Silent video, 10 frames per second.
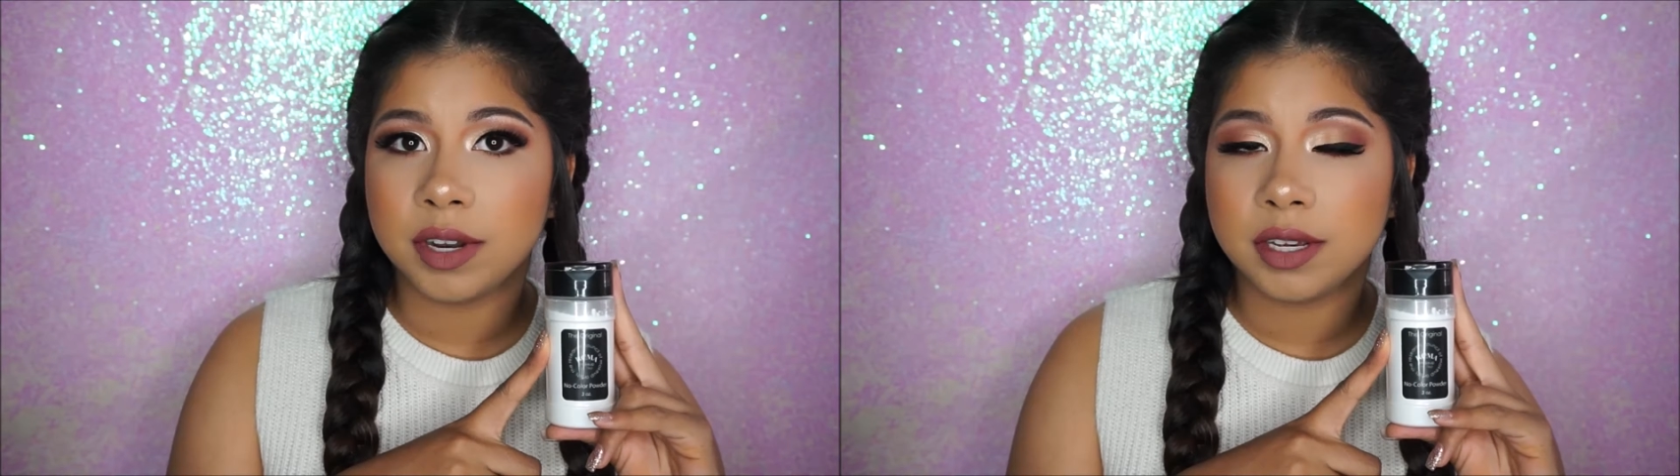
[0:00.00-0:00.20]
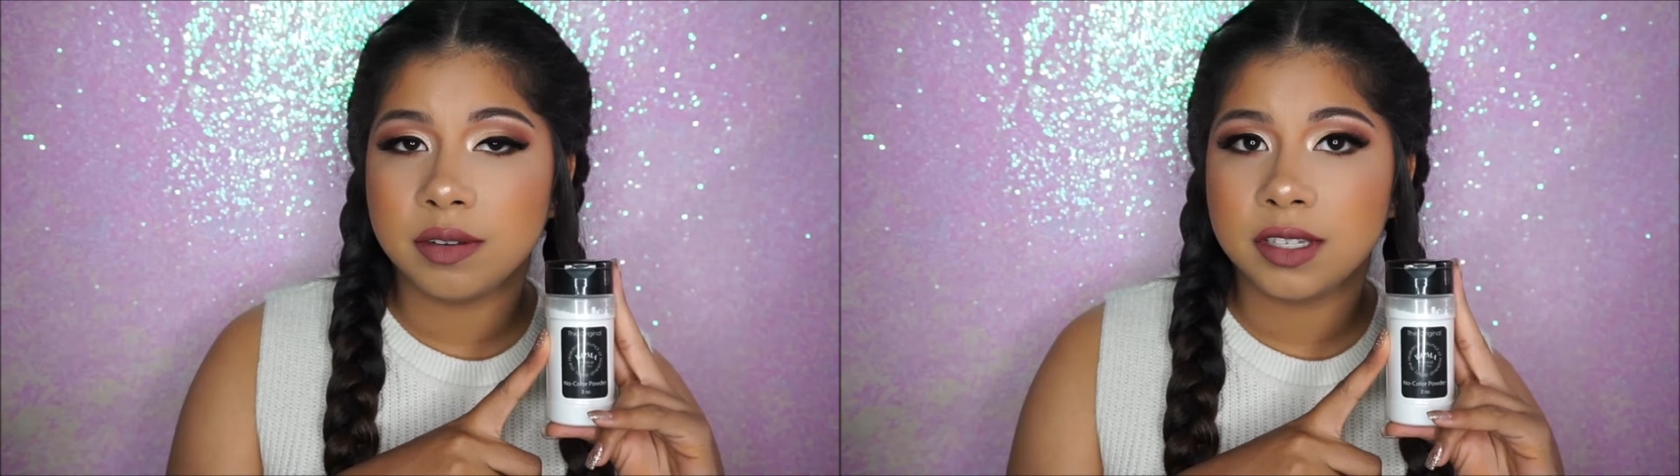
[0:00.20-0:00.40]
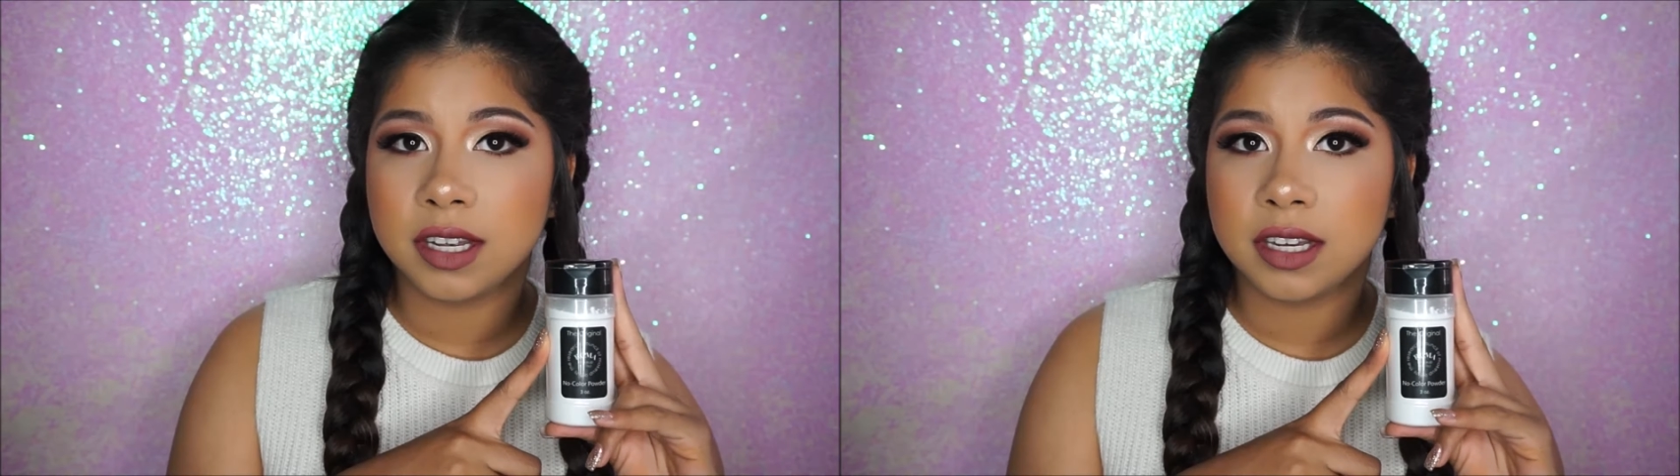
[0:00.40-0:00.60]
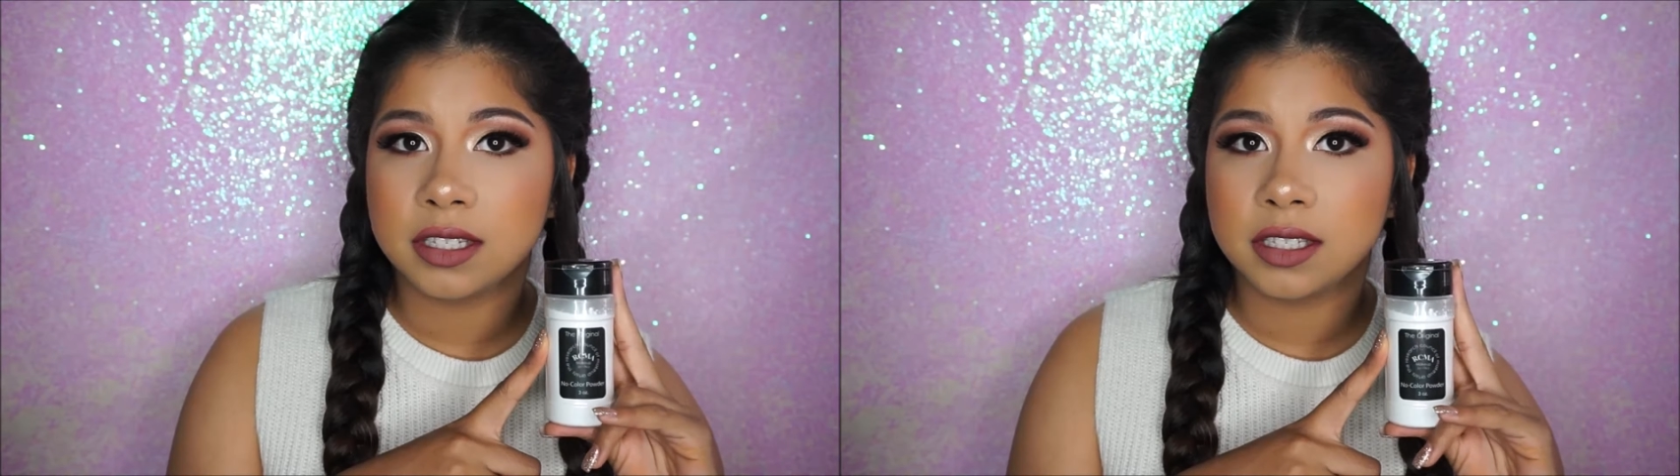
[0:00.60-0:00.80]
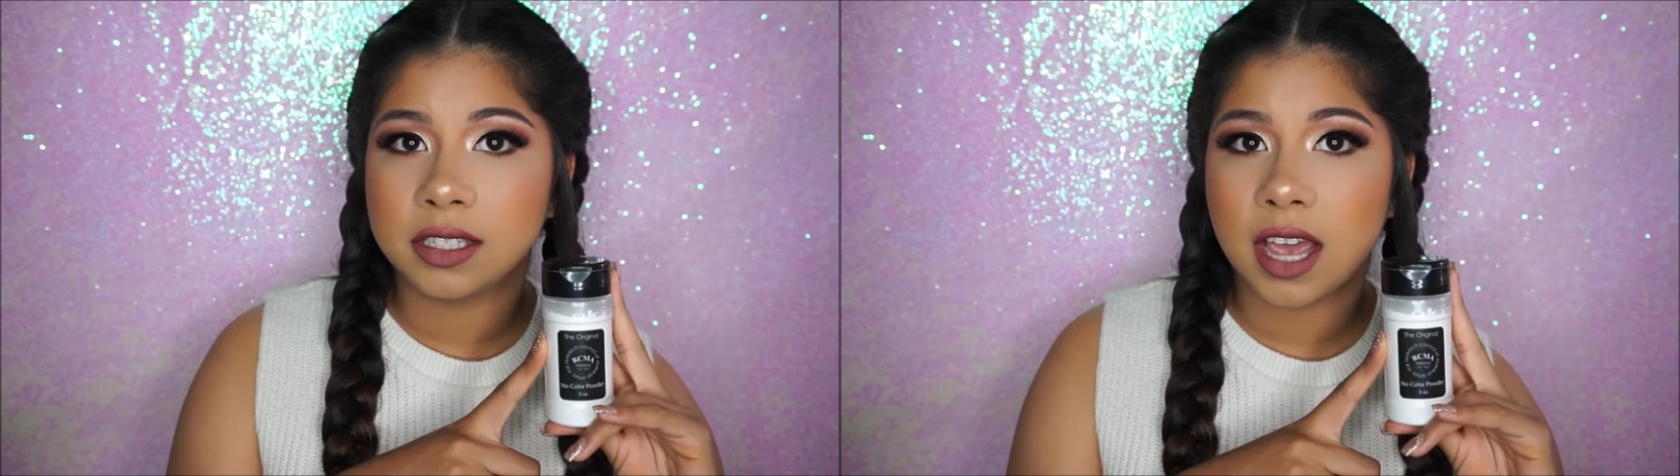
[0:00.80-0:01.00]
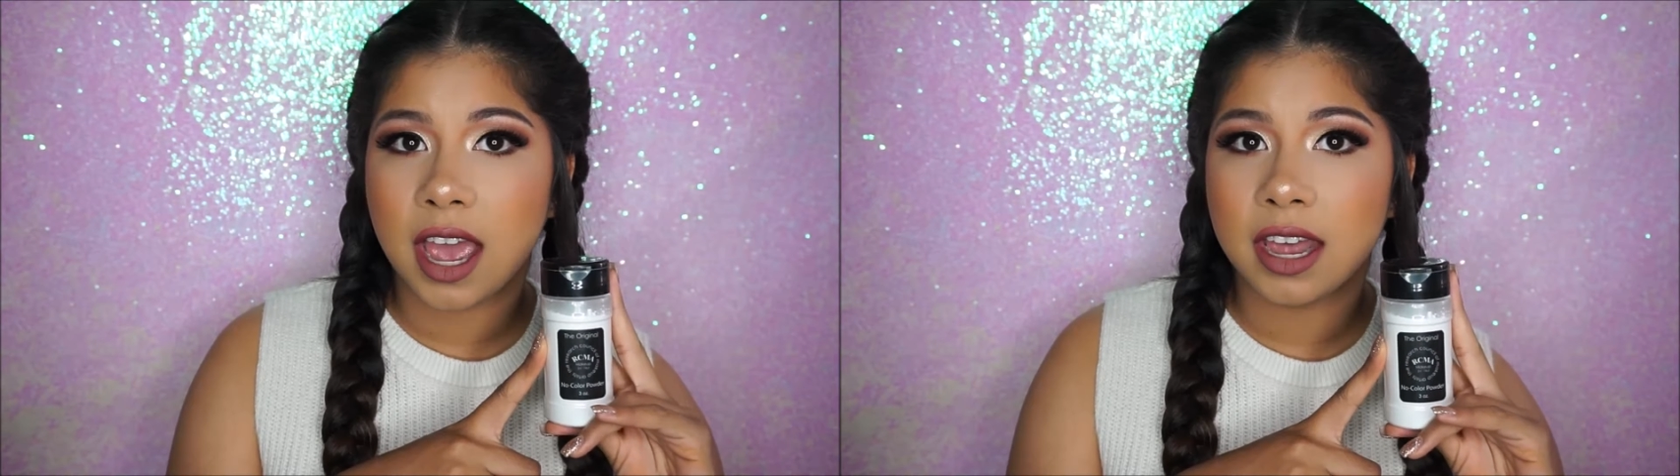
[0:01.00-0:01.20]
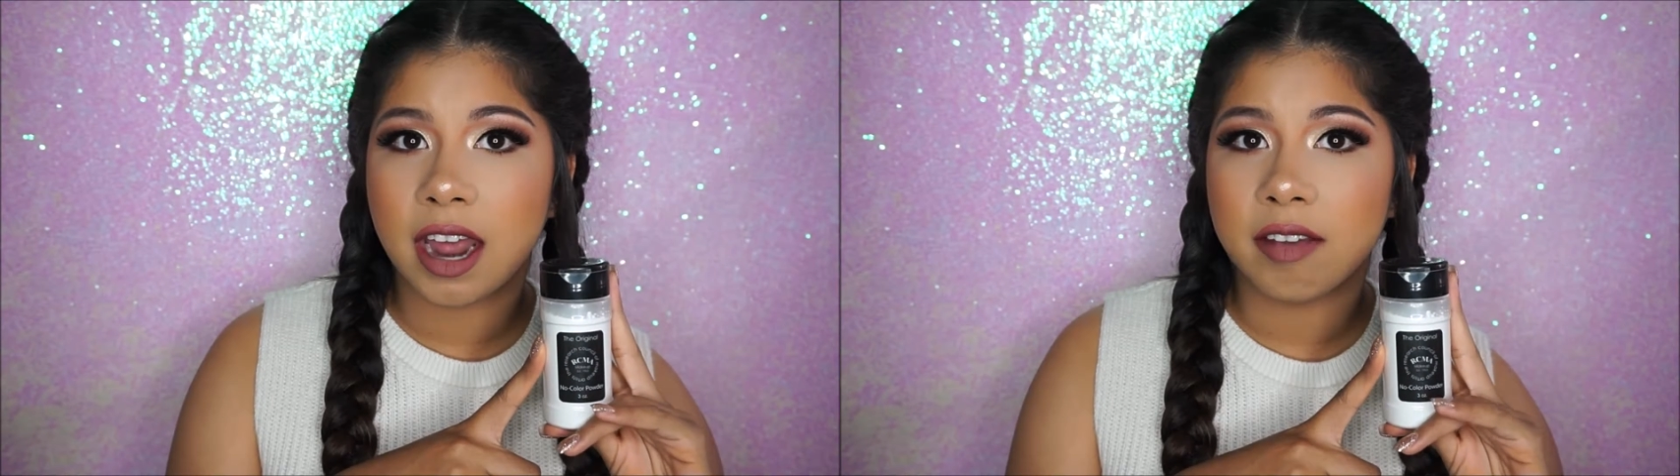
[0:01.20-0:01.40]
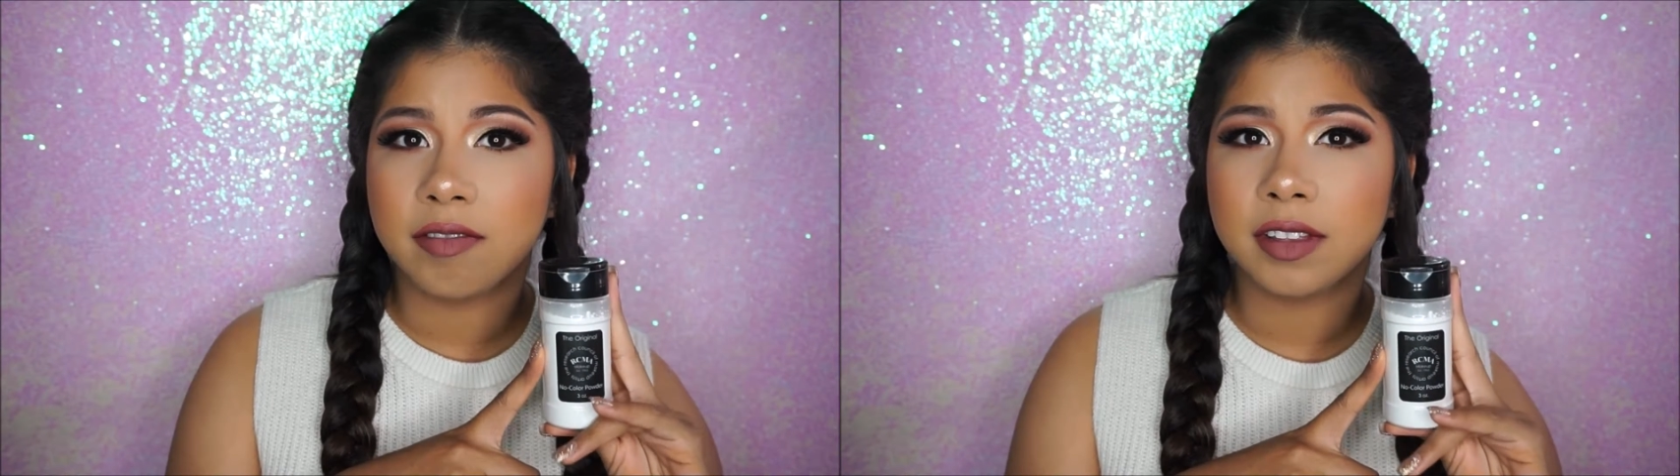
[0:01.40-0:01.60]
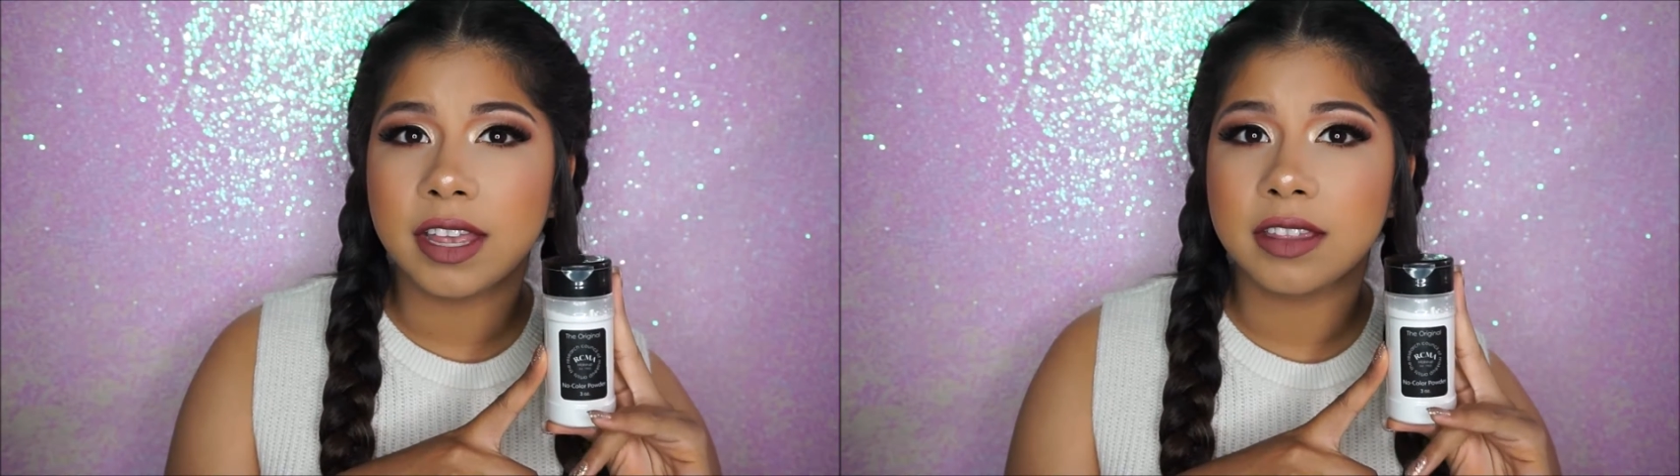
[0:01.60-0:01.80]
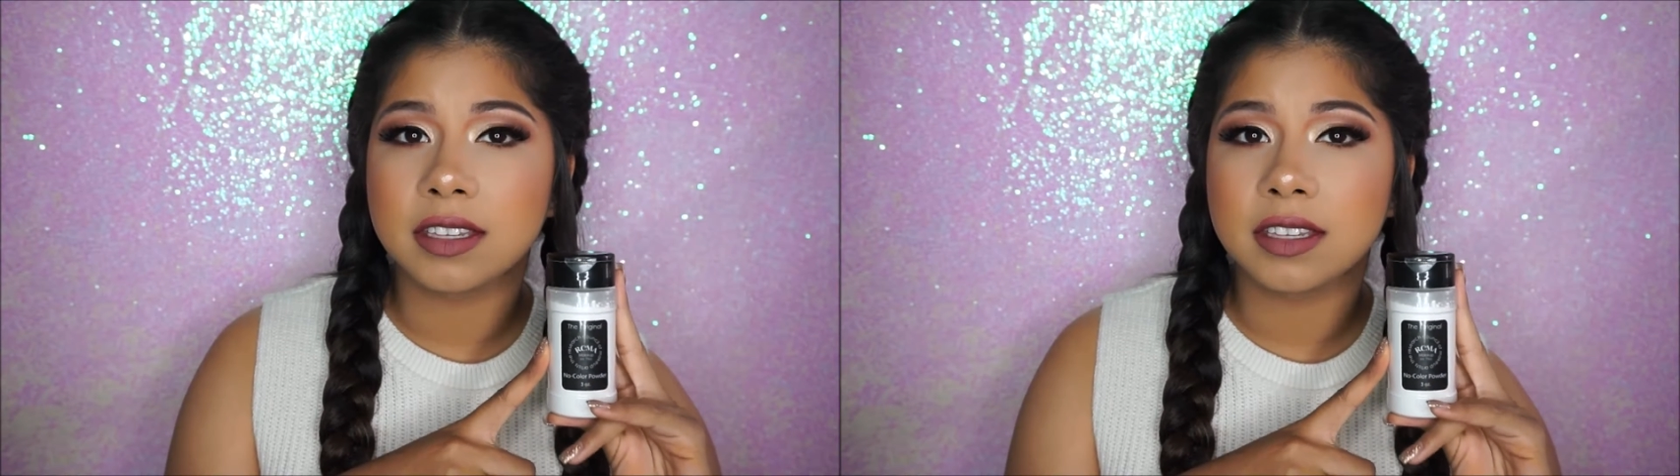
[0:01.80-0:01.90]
when I use this, and I feel like